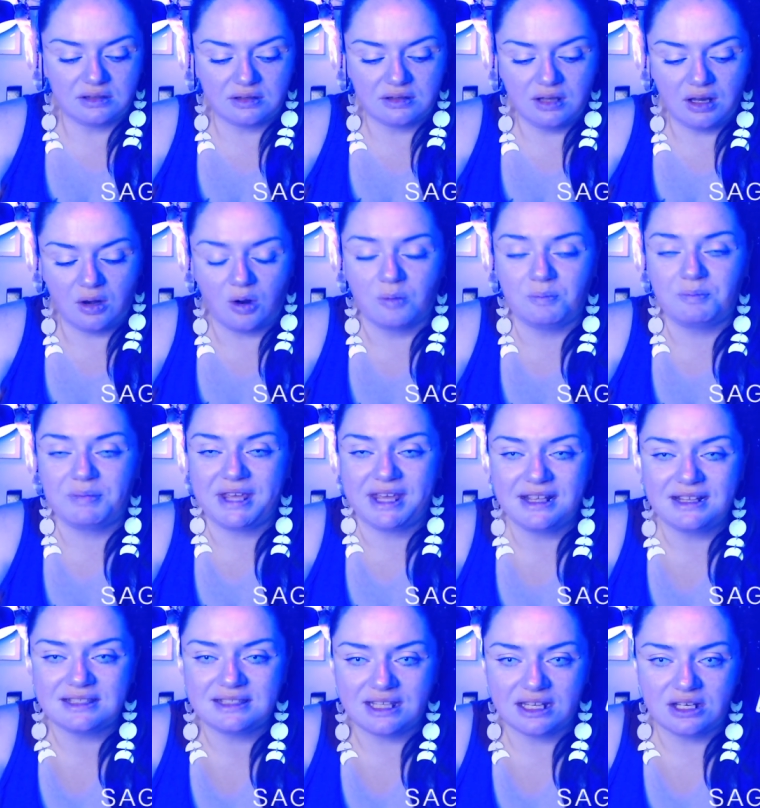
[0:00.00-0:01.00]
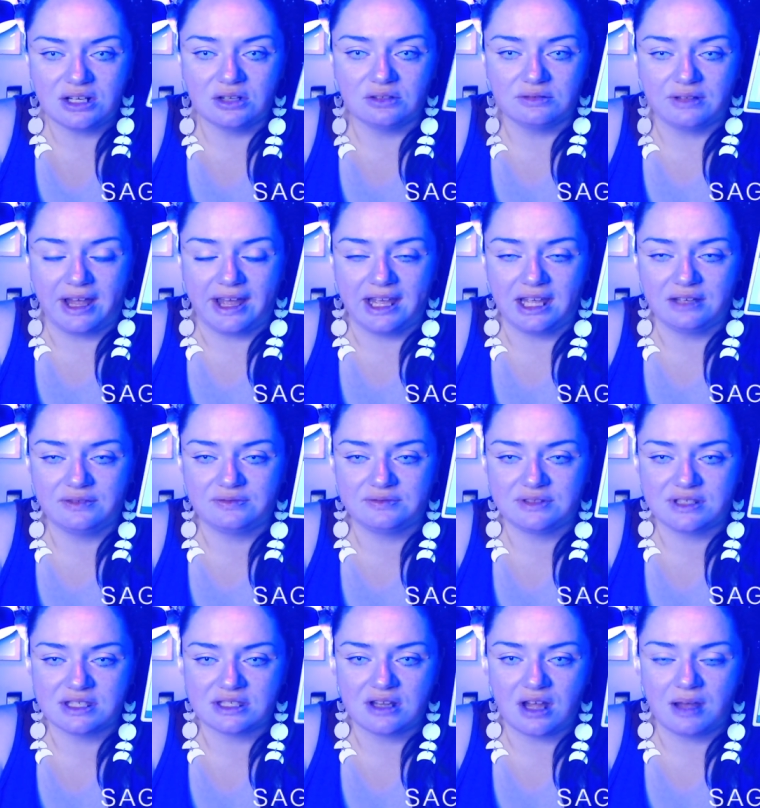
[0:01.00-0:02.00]
you know, peace in your life
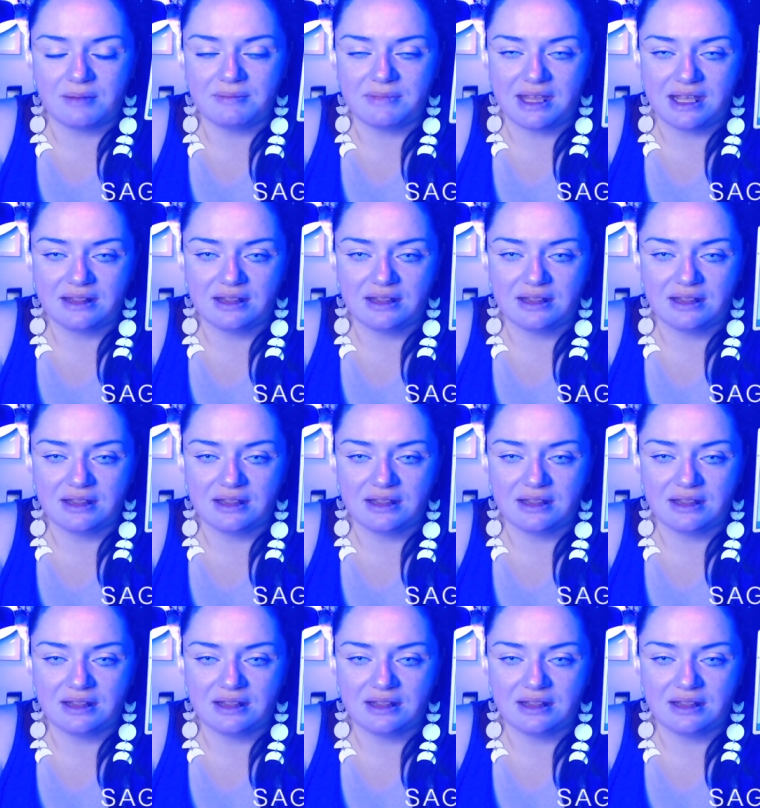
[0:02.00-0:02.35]
does not mean